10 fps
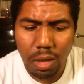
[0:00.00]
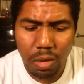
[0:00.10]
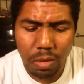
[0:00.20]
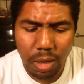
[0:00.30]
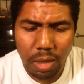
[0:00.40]

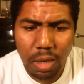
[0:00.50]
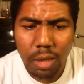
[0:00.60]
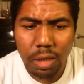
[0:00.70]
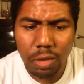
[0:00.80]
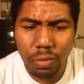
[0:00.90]
Okay,
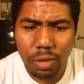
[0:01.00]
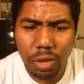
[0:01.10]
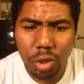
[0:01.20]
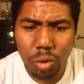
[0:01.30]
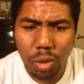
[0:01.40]
this was
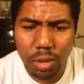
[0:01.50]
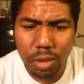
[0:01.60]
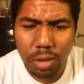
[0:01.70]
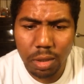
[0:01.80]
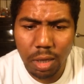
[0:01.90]

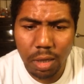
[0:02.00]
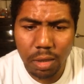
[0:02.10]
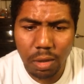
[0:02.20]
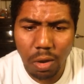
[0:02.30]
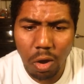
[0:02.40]
instructions
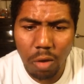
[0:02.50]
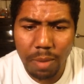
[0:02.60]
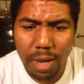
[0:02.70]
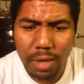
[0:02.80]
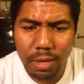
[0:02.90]
said to all
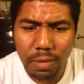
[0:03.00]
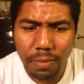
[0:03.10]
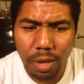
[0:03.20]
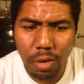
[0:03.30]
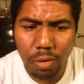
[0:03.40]
bodies of
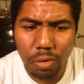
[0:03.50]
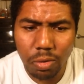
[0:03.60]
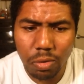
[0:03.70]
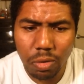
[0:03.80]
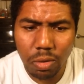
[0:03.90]

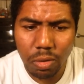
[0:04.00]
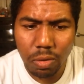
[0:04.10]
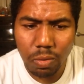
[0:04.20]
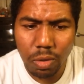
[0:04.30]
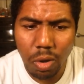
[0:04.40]
elders
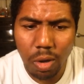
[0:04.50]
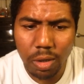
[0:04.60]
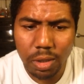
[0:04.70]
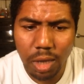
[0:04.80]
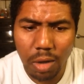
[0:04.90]

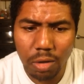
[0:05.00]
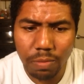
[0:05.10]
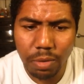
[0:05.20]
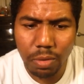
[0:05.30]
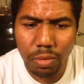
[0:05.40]
regarding child
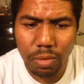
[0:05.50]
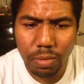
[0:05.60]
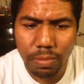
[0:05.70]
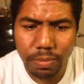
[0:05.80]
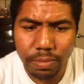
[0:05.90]
abuse.
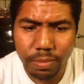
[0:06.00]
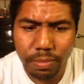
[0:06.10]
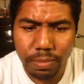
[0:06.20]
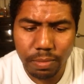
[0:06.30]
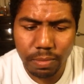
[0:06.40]

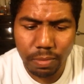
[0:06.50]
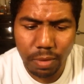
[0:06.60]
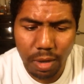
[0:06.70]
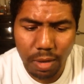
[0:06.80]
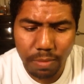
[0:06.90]

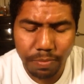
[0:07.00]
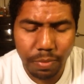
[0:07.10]
Okay.